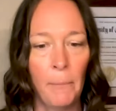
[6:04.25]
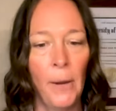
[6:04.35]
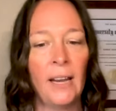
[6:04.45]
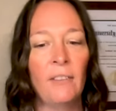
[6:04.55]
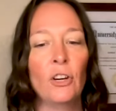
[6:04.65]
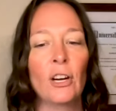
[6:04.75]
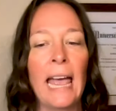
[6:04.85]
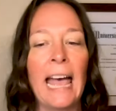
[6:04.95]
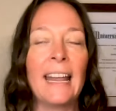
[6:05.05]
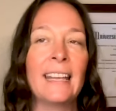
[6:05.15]
but if your
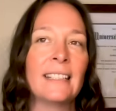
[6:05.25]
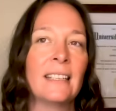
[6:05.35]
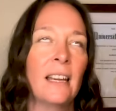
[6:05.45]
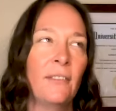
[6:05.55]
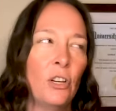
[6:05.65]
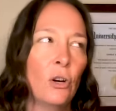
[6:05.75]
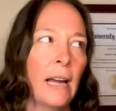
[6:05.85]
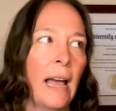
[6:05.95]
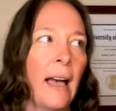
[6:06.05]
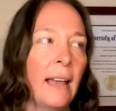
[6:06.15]

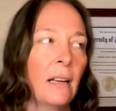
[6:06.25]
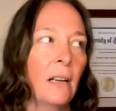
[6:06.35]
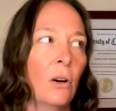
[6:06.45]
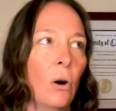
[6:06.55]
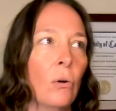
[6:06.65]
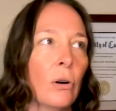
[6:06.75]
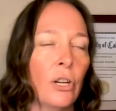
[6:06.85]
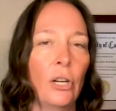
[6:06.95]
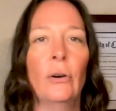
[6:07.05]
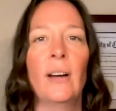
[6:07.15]
cat or
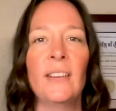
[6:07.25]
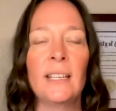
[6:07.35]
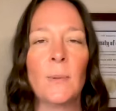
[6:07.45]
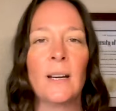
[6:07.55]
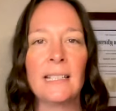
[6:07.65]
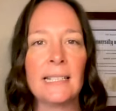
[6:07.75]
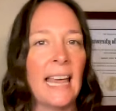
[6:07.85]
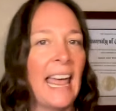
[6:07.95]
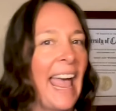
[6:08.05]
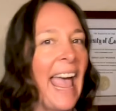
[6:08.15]
you have experienced
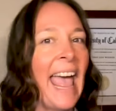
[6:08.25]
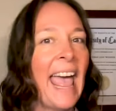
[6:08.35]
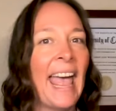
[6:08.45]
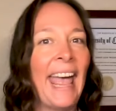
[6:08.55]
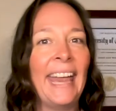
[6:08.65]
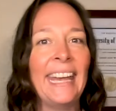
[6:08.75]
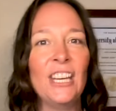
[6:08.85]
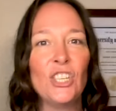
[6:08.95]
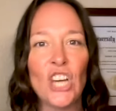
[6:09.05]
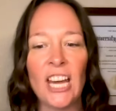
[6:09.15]

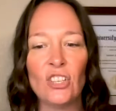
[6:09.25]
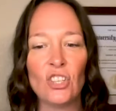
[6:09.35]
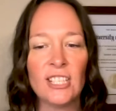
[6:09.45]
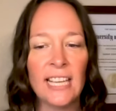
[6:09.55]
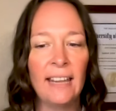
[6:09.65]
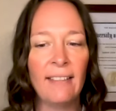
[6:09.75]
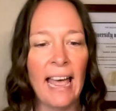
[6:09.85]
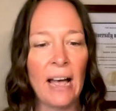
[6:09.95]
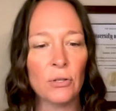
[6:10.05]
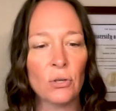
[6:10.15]
any changes in the
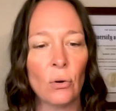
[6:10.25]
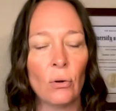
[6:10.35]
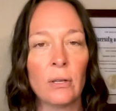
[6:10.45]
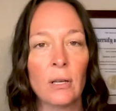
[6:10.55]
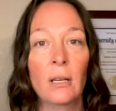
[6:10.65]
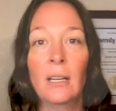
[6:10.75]
household,